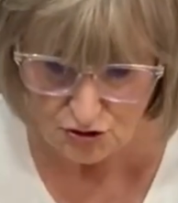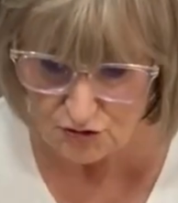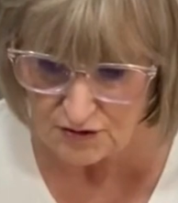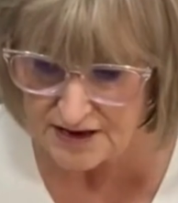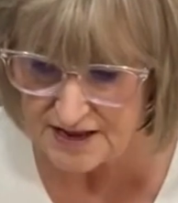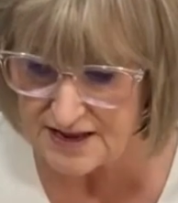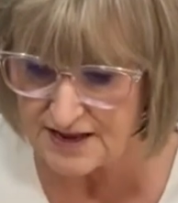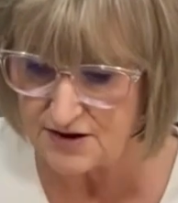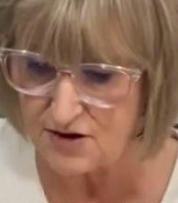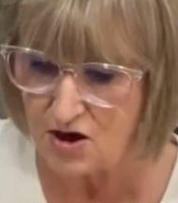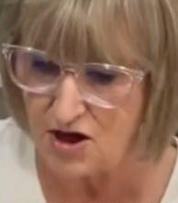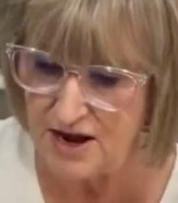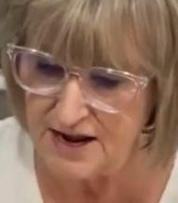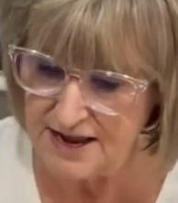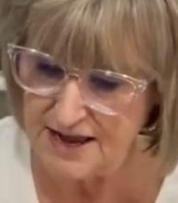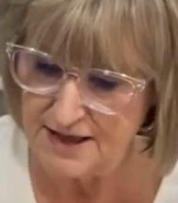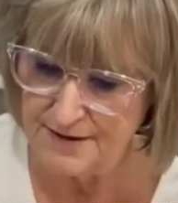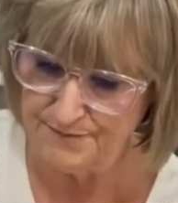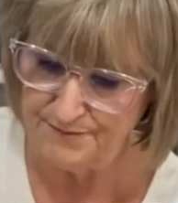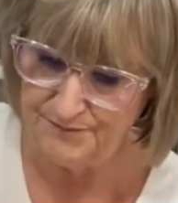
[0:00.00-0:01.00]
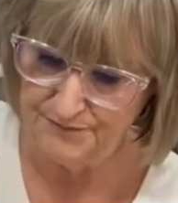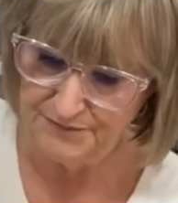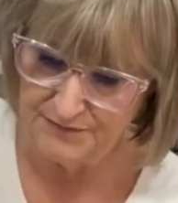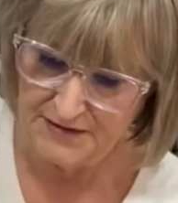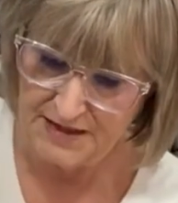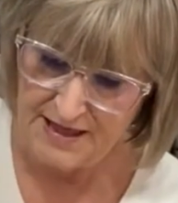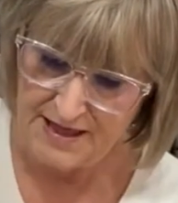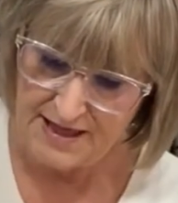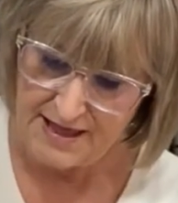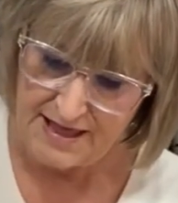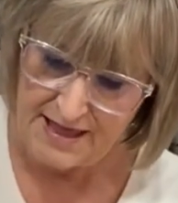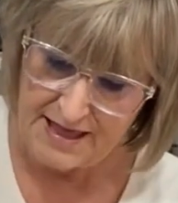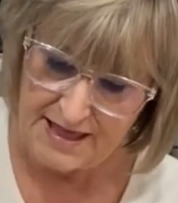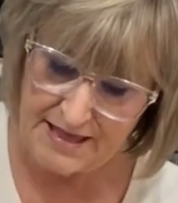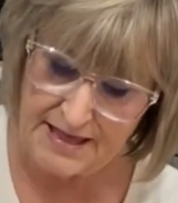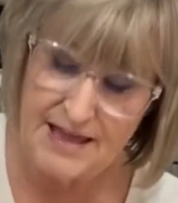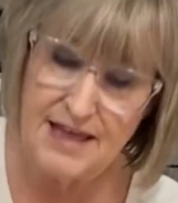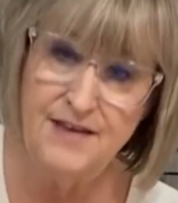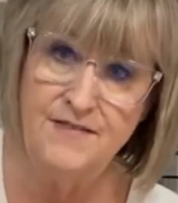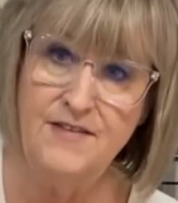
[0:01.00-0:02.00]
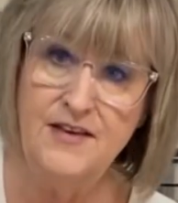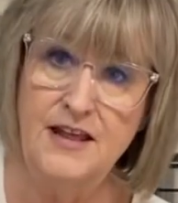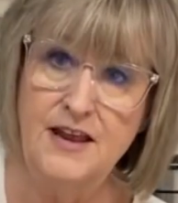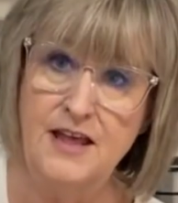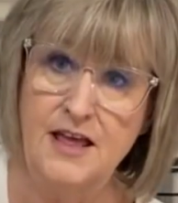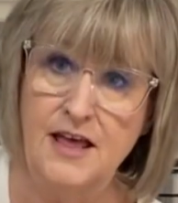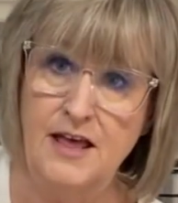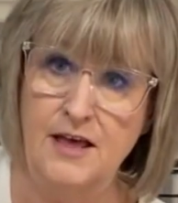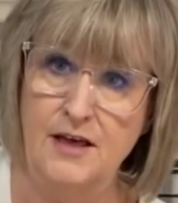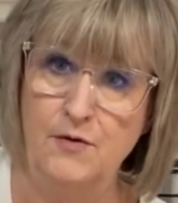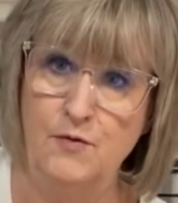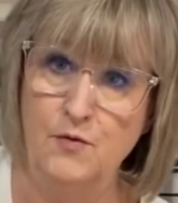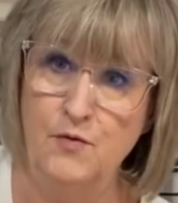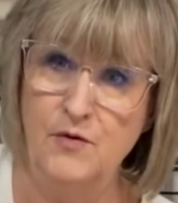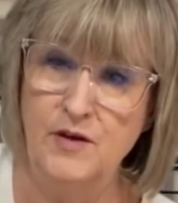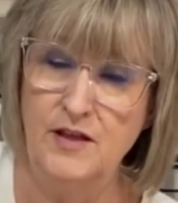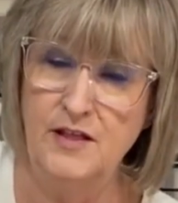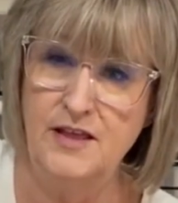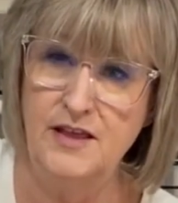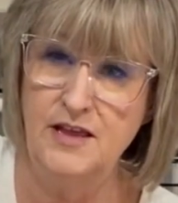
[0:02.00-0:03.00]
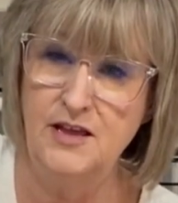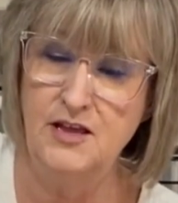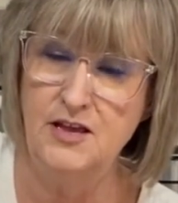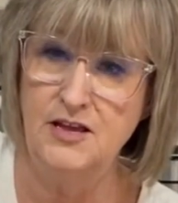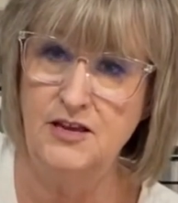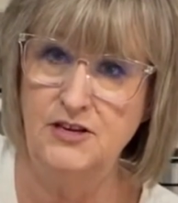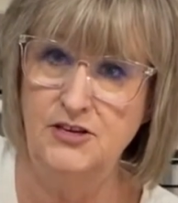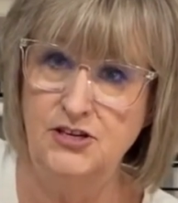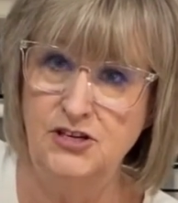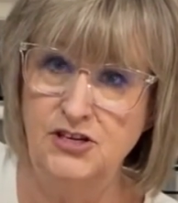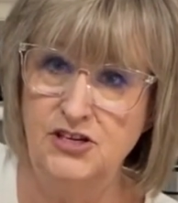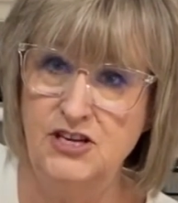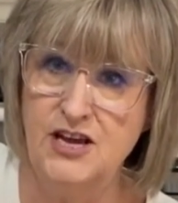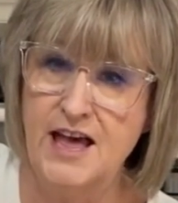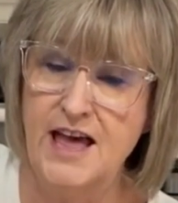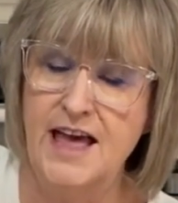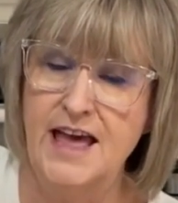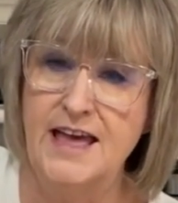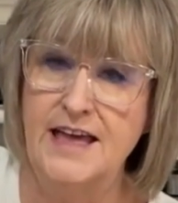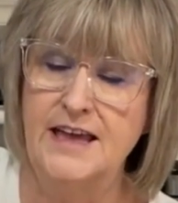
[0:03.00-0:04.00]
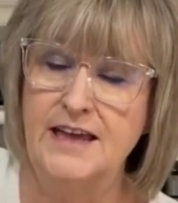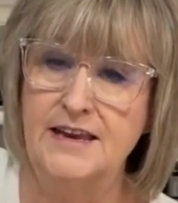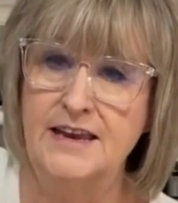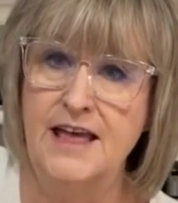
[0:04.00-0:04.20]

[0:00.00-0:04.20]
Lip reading: your lid on it and give it a really good shake.